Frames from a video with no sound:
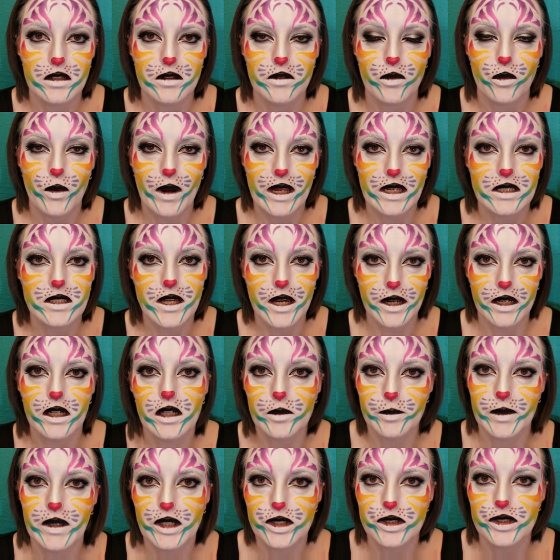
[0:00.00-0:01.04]
White Tiger
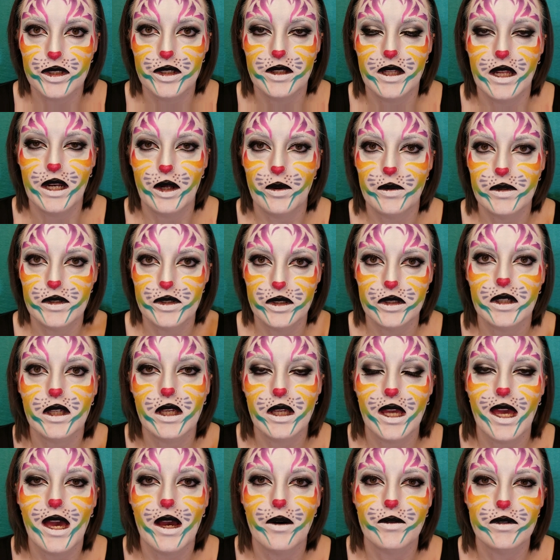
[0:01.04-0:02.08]
picture that I was looking
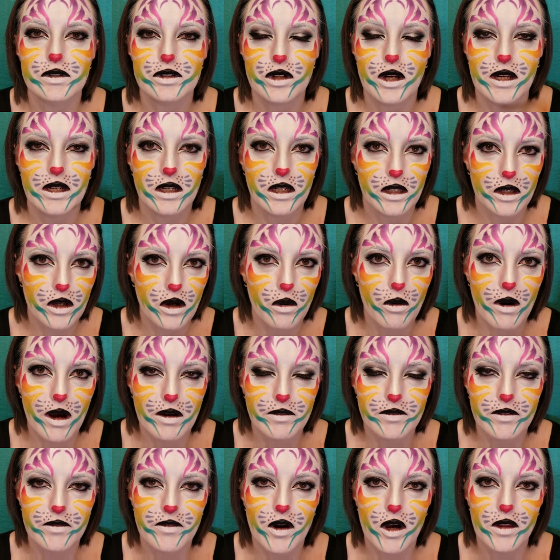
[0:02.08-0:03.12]
at, I was trying to go off
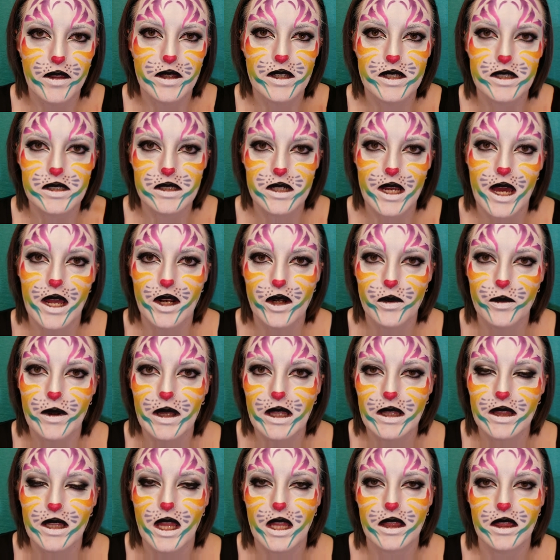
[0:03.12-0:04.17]
all the
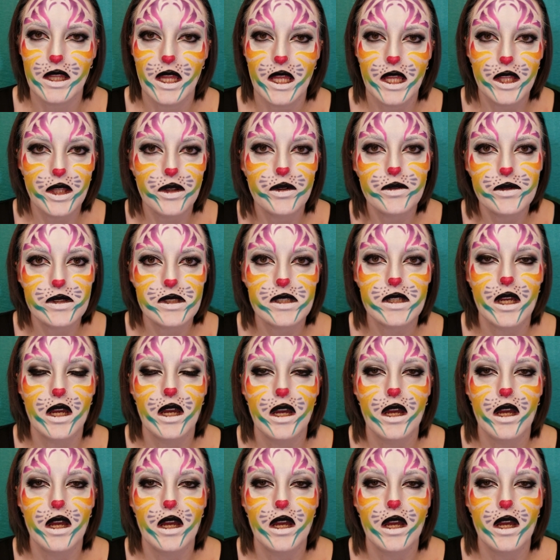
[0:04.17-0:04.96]
shadowing that they used.